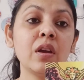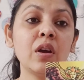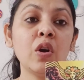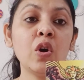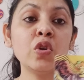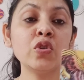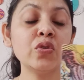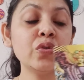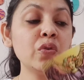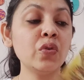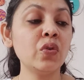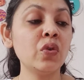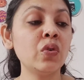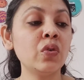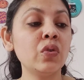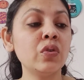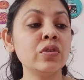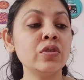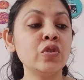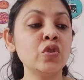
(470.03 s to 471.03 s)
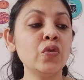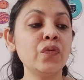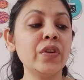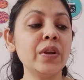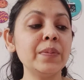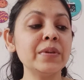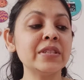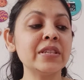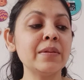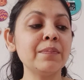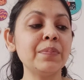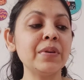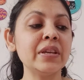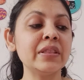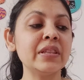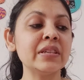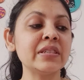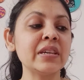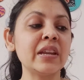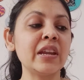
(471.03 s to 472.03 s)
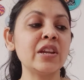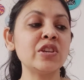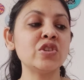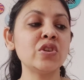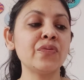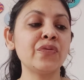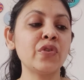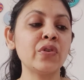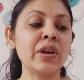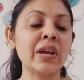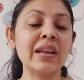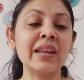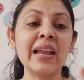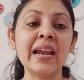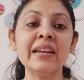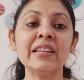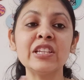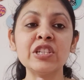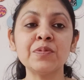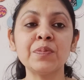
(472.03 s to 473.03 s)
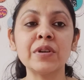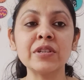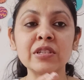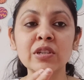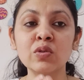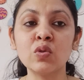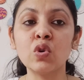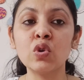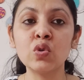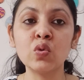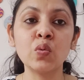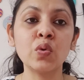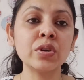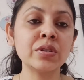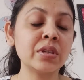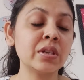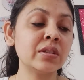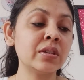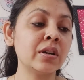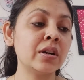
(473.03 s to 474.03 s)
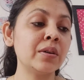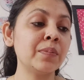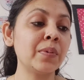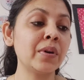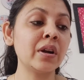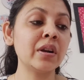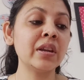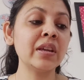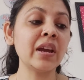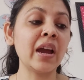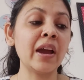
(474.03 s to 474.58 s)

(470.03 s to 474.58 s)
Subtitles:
Or you will be simply in this energy of, okay, let this person go towards a third party.